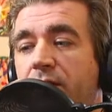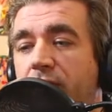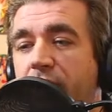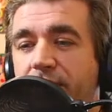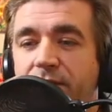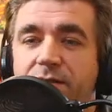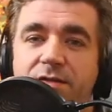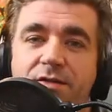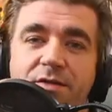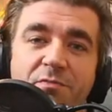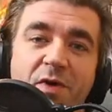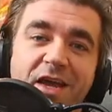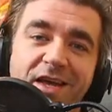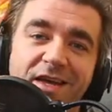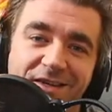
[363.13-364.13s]
less
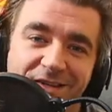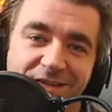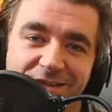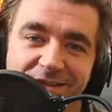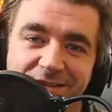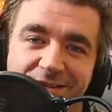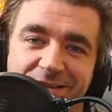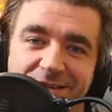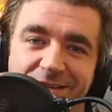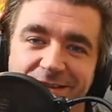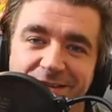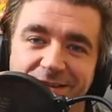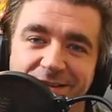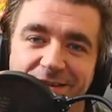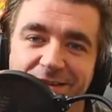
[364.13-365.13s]
demand.
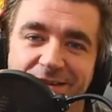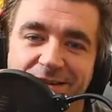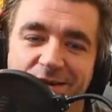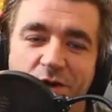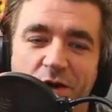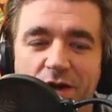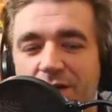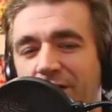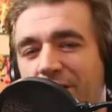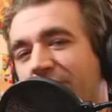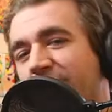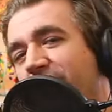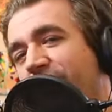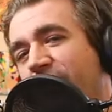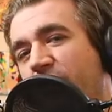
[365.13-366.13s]
Okay,
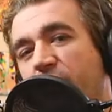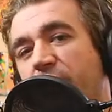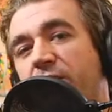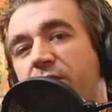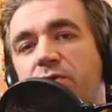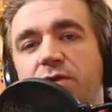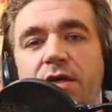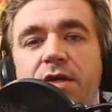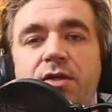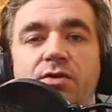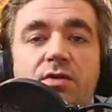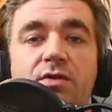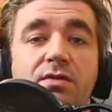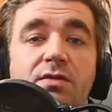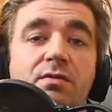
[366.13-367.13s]
because if you reduce
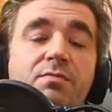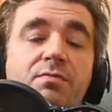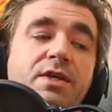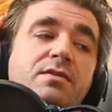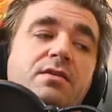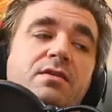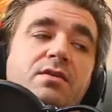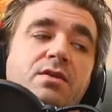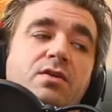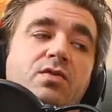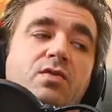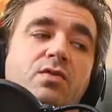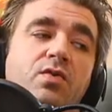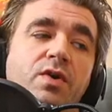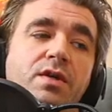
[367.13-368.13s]
interest, it basically
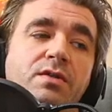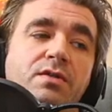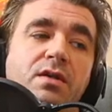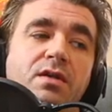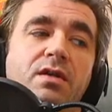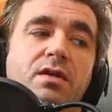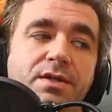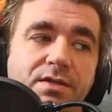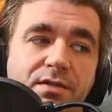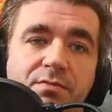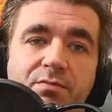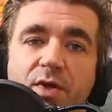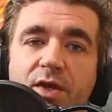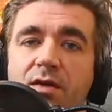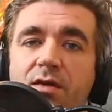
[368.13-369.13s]
creates less
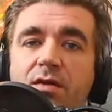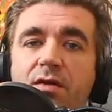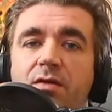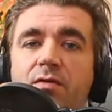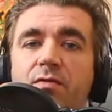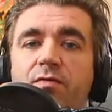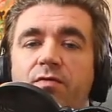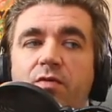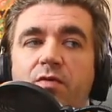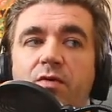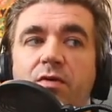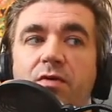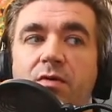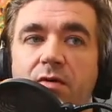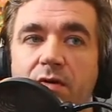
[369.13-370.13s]
demand
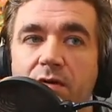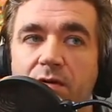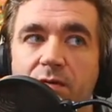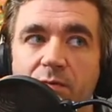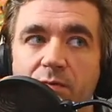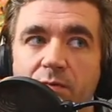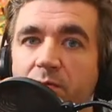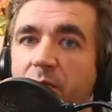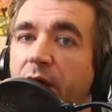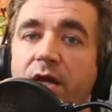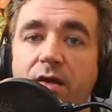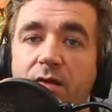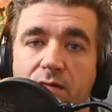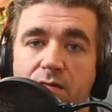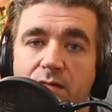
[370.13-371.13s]
for
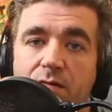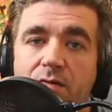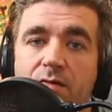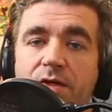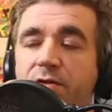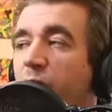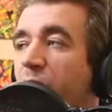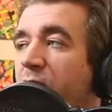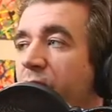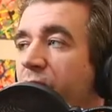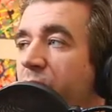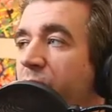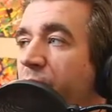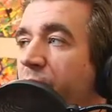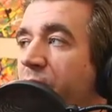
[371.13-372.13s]
money. That's why
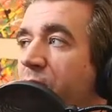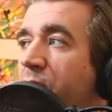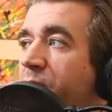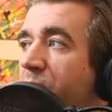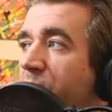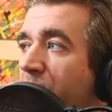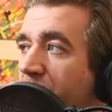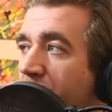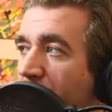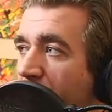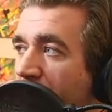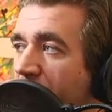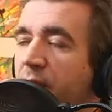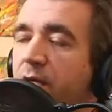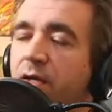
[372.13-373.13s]
if you put your
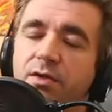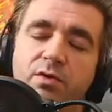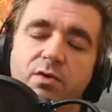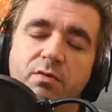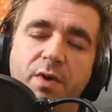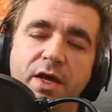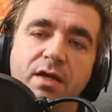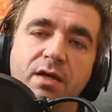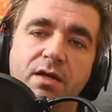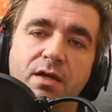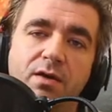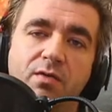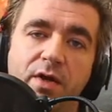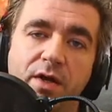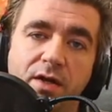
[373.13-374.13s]
money into a bank
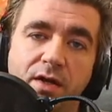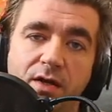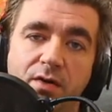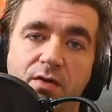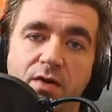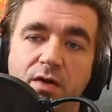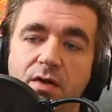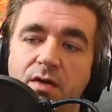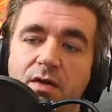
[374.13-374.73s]
account right now,